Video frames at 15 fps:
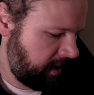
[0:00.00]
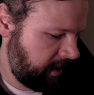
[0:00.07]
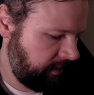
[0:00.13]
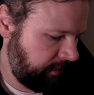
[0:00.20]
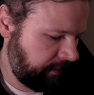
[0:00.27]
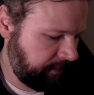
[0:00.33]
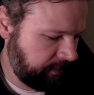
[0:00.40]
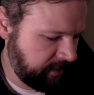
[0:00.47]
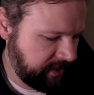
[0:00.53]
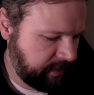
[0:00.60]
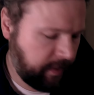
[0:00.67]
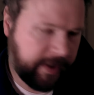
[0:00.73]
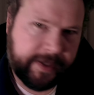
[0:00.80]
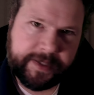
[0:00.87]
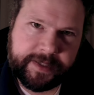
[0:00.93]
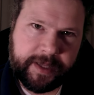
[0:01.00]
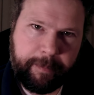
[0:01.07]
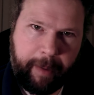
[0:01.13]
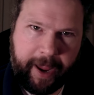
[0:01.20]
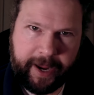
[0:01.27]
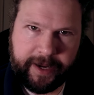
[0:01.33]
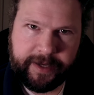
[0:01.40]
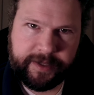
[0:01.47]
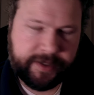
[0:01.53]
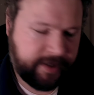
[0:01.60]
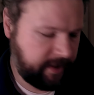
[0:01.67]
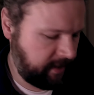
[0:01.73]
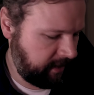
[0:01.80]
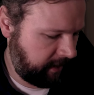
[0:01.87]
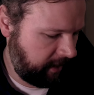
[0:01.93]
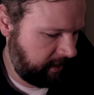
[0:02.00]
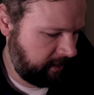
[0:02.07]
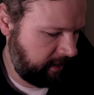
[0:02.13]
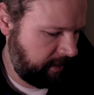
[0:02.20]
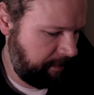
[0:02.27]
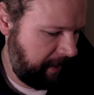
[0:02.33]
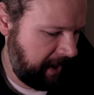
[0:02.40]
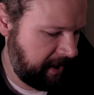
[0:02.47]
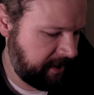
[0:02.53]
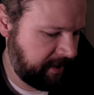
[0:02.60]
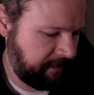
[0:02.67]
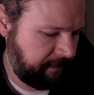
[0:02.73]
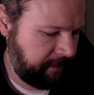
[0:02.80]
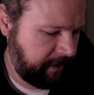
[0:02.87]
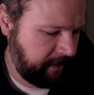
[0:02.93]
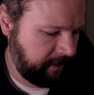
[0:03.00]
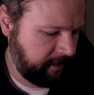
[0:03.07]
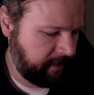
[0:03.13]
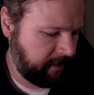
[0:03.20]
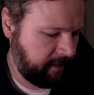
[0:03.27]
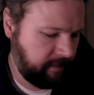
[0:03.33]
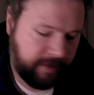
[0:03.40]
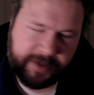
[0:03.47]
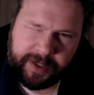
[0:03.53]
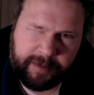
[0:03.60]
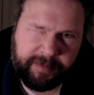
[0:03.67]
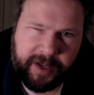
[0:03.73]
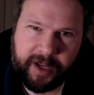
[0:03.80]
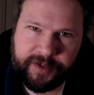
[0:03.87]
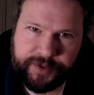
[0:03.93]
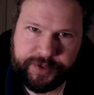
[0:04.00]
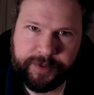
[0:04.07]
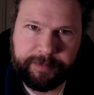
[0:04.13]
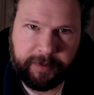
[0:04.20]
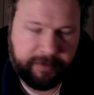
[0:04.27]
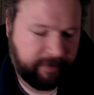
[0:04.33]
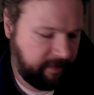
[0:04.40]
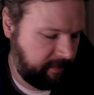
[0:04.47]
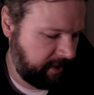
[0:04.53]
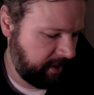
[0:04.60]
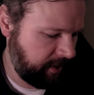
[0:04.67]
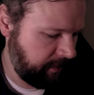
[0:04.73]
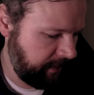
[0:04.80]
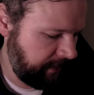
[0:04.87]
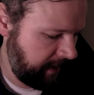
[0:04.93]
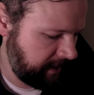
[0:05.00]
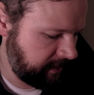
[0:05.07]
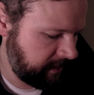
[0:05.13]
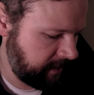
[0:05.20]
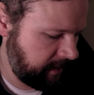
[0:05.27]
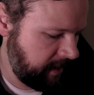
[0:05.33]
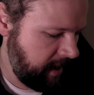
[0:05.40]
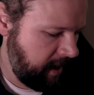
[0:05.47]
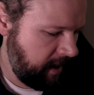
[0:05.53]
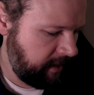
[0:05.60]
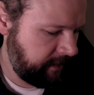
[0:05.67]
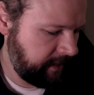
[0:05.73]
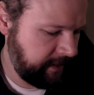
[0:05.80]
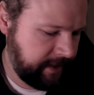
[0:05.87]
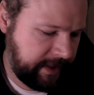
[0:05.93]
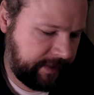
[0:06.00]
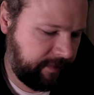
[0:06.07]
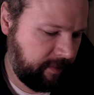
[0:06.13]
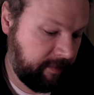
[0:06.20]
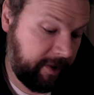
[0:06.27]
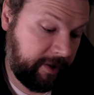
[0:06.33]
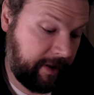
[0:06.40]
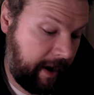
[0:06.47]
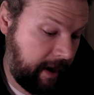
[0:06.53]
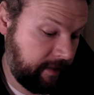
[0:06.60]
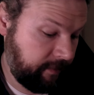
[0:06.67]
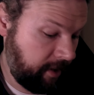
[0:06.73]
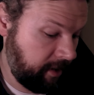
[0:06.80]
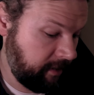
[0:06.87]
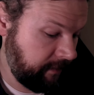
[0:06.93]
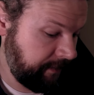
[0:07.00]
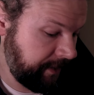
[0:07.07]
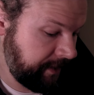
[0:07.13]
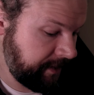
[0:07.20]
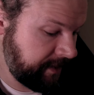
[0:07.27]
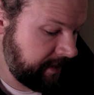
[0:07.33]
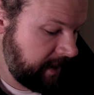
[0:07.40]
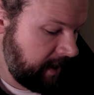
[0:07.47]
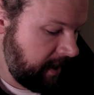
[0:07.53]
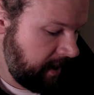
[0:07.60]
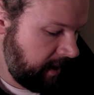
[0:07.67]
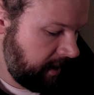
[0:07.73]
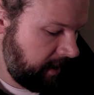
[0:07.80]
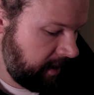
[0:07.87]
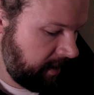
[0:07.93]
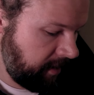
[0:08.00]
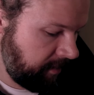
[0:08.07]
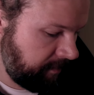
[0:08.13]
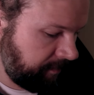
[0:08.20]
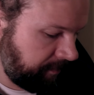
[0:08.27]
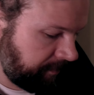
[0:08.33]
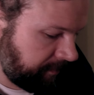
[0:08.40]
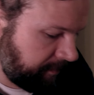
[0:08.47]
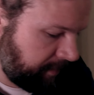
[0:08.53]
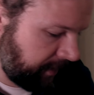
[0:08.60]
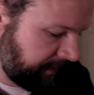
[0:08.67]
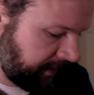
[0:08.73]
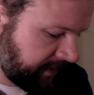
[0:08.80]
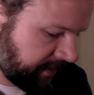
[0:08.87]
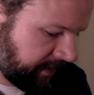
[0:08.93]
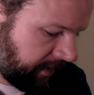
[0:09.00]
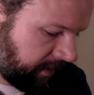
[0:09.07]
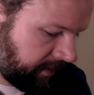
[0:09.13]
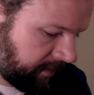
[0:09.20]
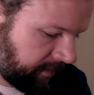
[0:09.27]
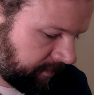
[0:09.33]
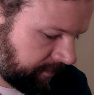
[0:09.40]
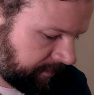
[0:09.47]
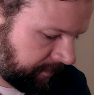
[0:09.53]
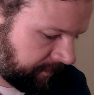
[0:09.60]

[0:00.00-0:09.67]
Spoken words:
The first one is the page, the character of the page in Figaro, which I'm not super familiar with, actually, the least familiar out of all of these. But there's no,